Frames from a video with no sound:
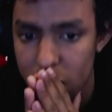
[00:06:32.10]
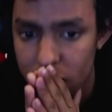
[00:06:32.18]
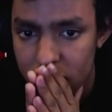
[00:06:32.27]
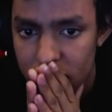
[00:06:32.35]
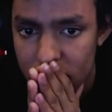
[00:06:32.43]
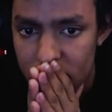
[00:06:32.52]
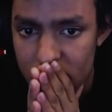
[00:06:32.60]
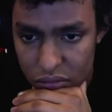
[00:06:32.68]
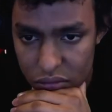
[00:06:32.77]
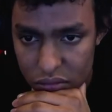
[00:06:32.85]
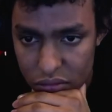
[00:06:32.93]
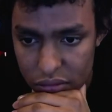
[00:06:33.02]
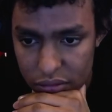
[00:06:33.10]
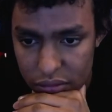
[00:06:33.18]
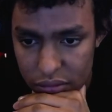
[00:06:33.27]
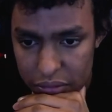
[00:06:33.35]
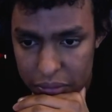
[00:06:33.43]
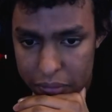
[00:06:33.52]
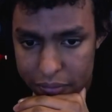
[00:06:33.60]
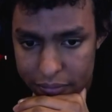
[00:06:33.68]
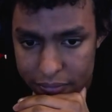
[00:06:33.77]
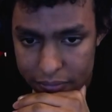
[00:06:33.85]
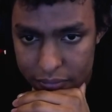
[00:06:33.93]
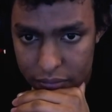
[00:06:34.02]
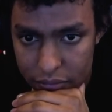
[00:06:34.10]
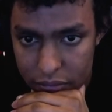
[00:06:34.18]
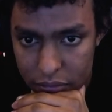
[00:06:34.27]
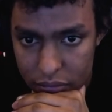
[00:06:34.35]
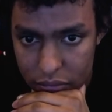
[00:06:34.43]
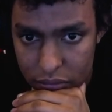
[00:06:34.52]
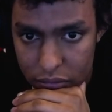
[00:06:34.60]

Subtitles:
No one is speaking in this clip.